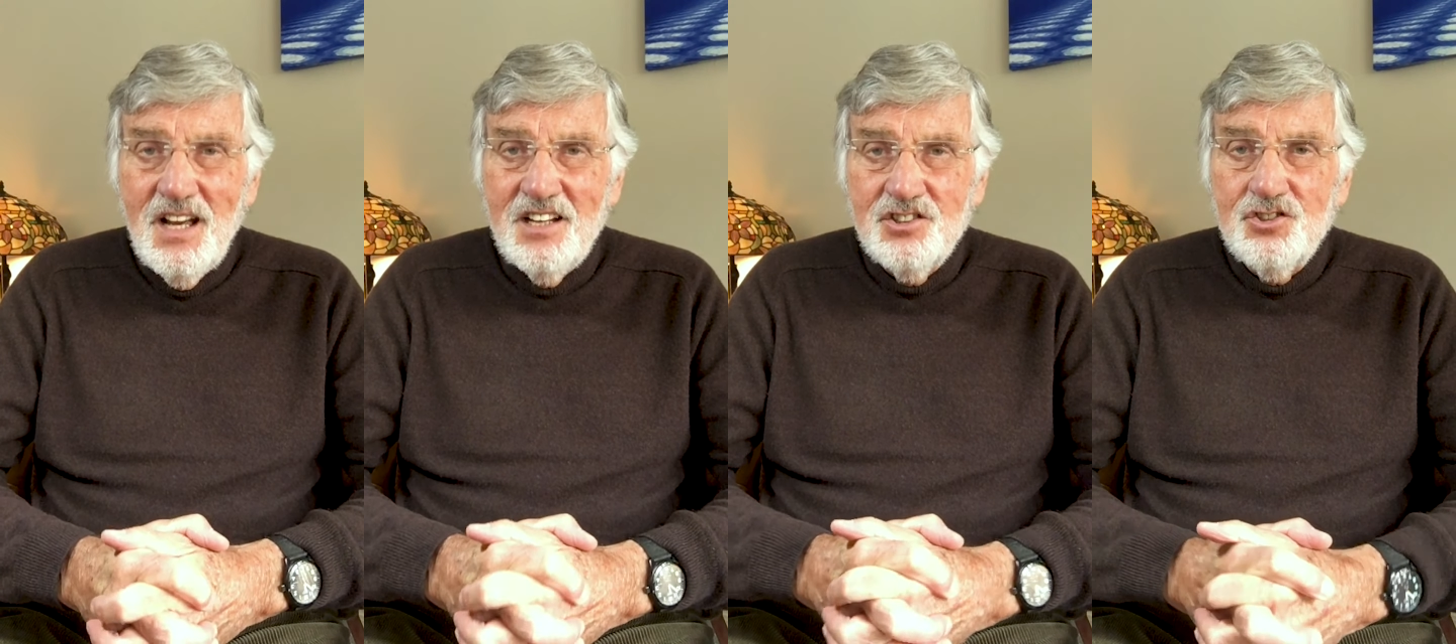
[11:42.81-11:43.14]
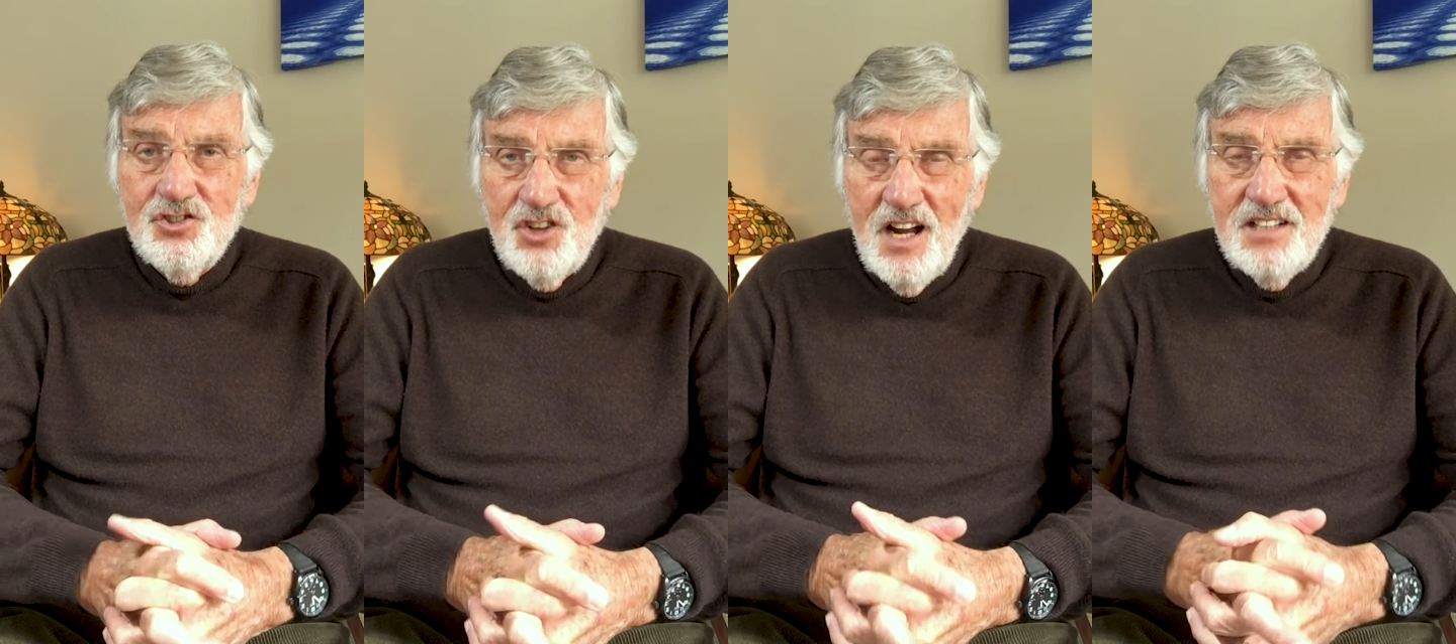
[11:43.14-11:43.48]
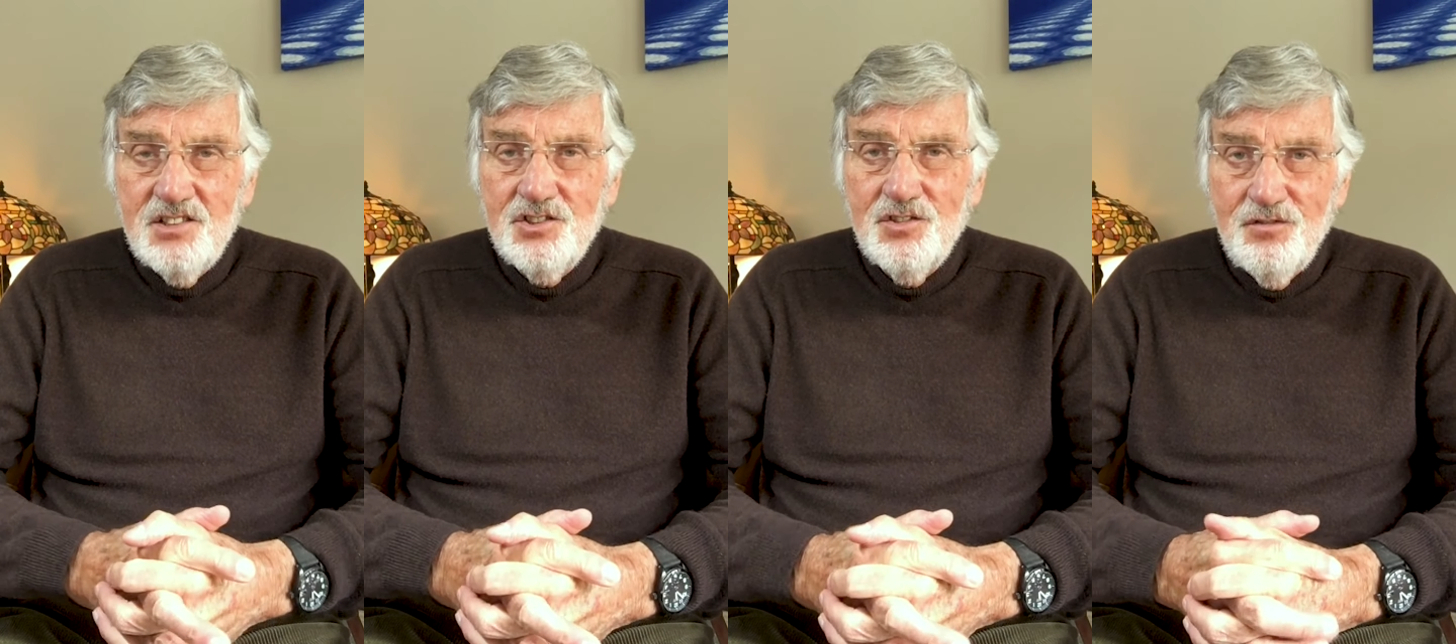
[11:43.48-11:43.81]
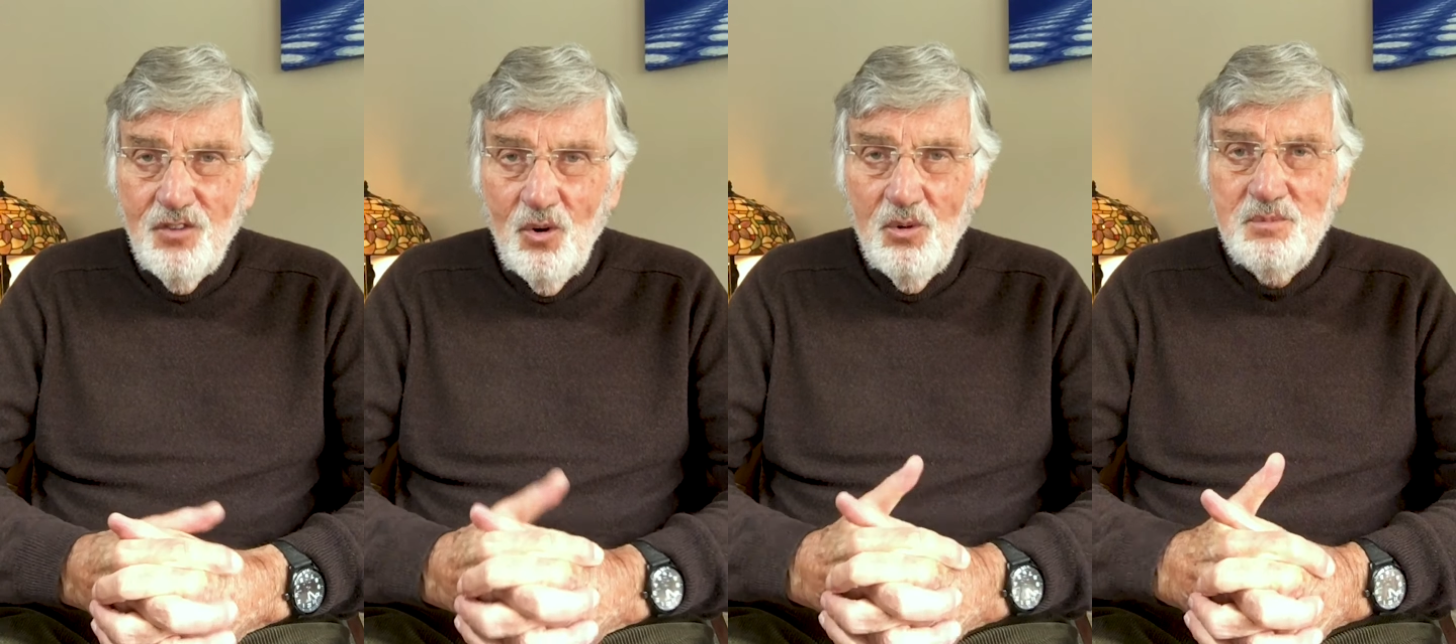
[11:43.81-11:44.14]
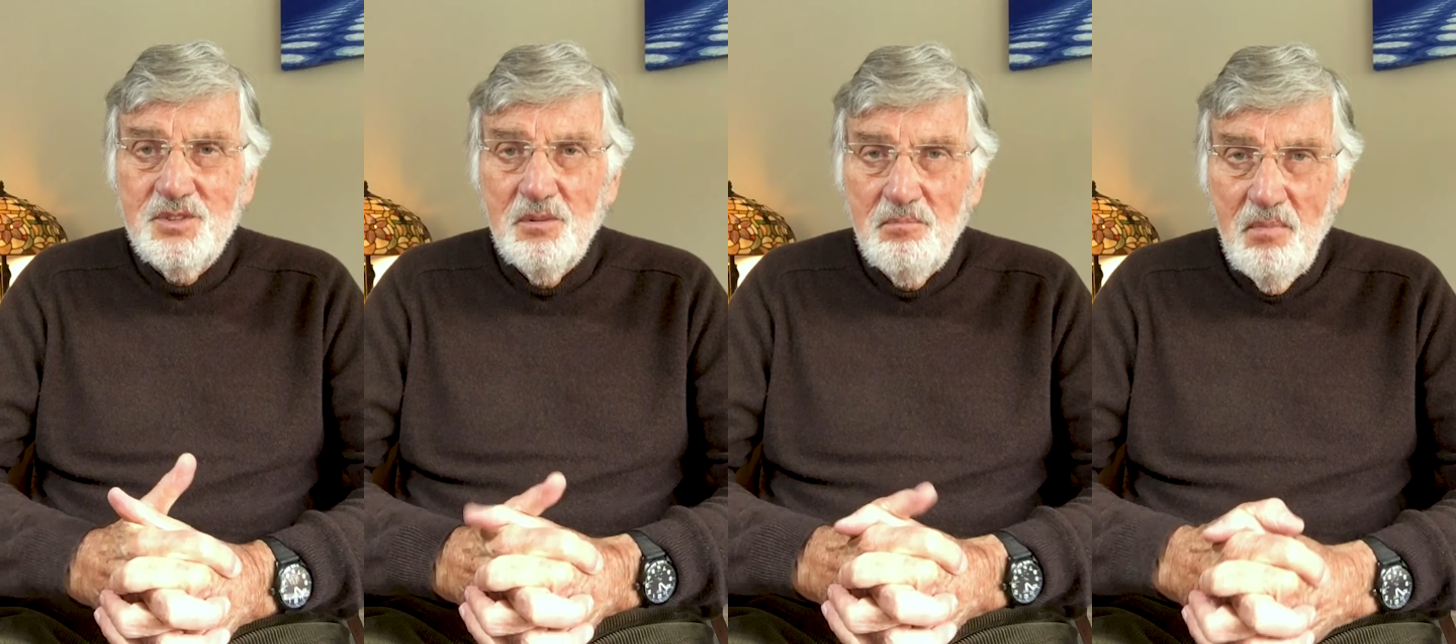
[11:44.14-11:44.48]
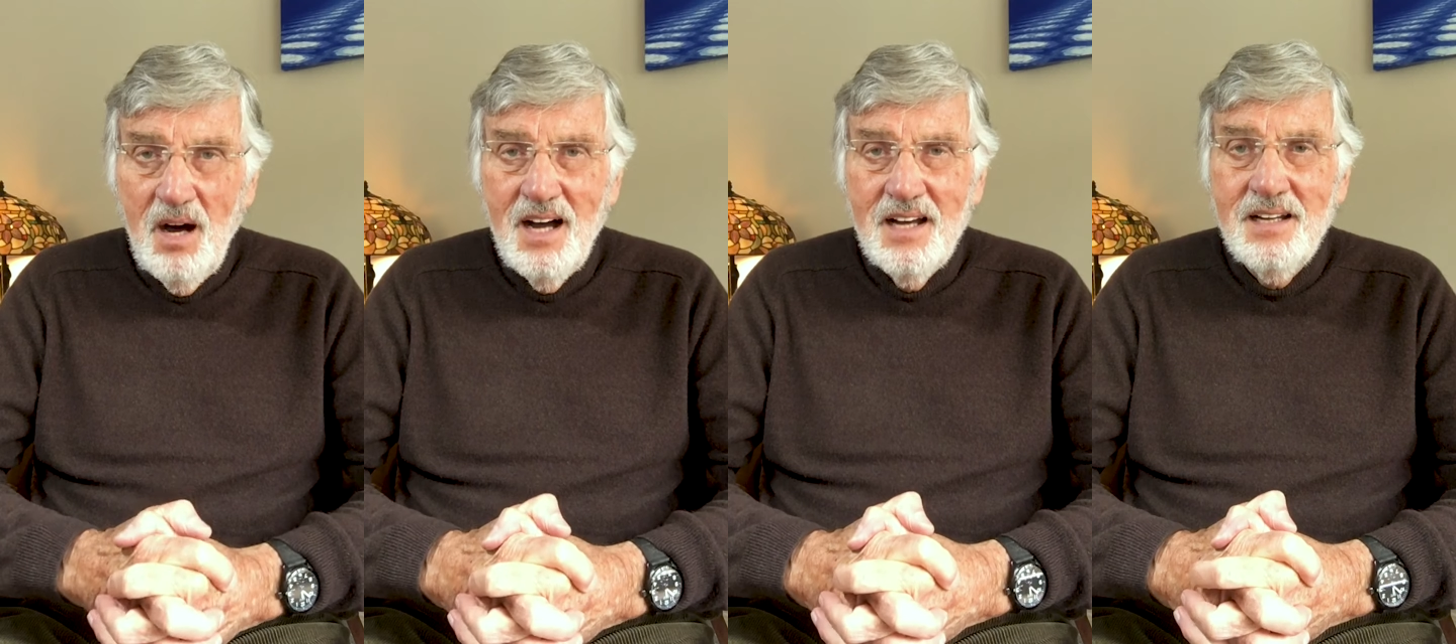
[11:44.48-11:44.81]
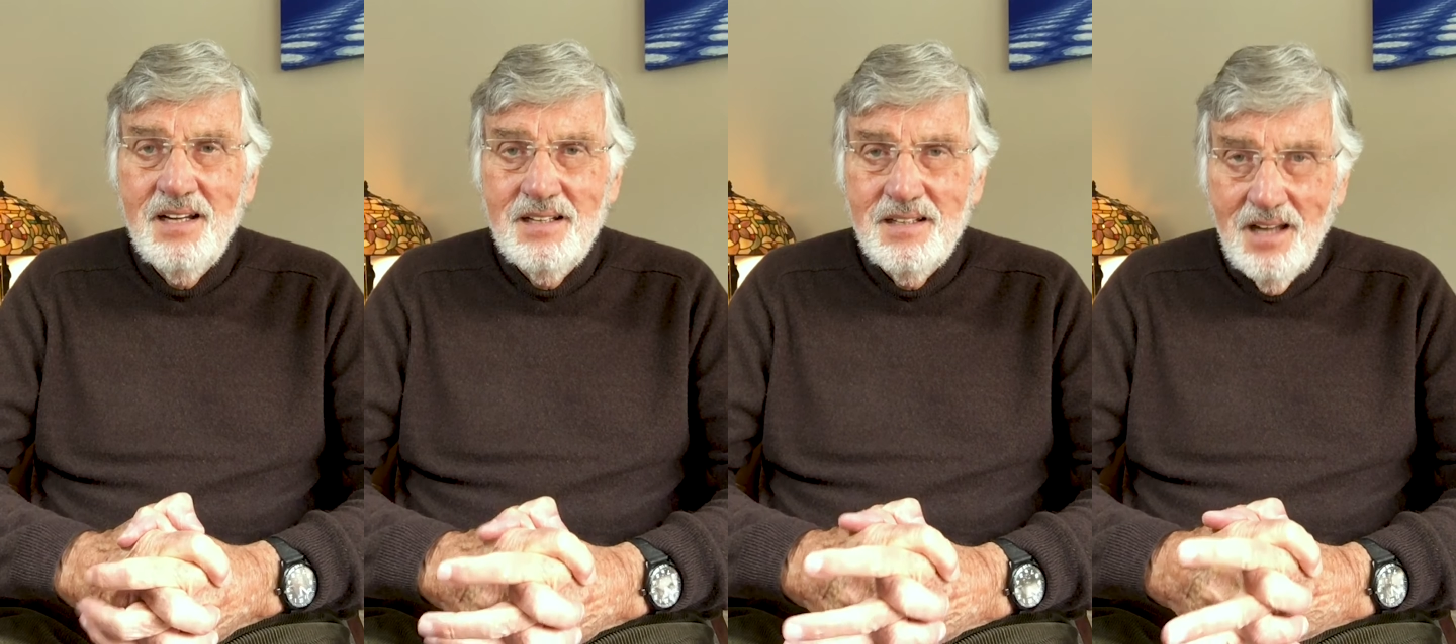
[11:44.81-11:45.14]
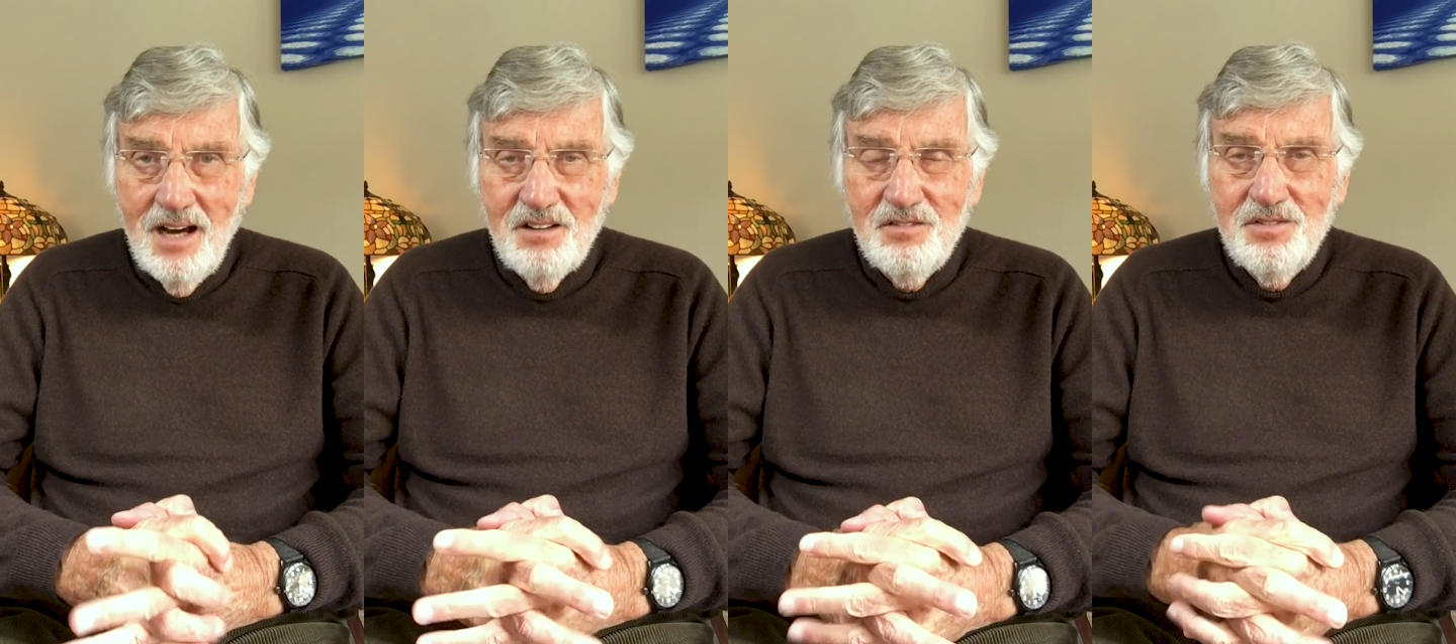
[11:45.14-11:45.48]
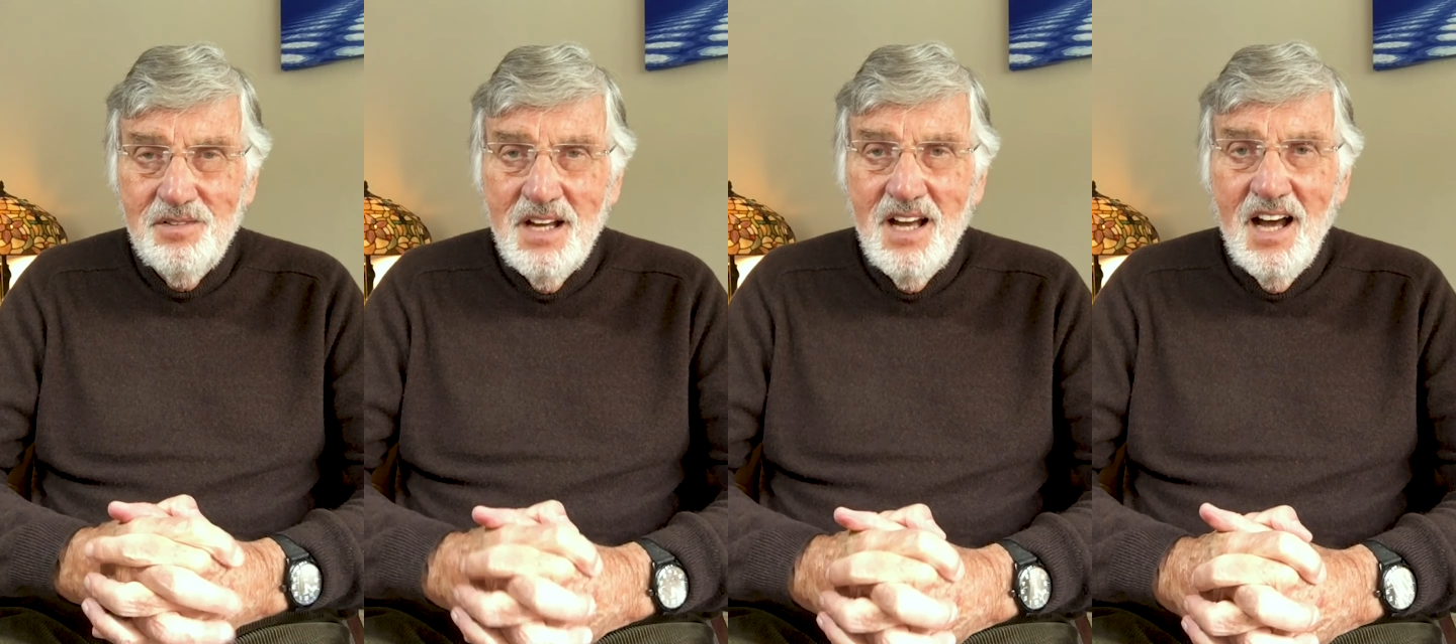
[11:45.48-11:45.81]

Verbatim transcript: has transformed my life,